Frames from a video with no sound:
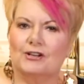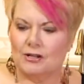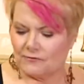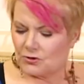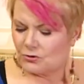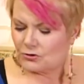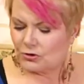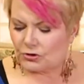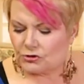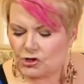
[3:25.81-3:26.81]
if you use
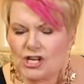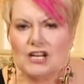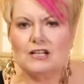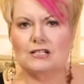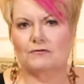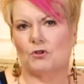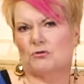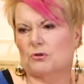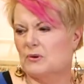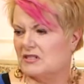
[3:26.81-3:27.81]
good cheese, if you
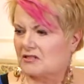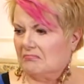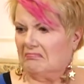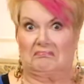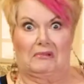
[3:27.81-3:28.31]
threw in some